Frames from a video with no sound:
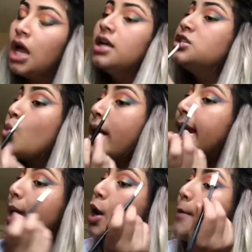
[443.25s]
It's
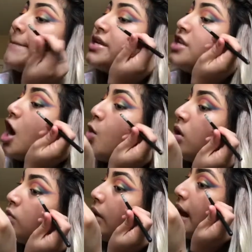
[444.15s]
really, but no
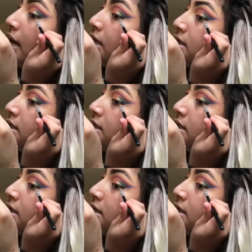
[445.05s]
one really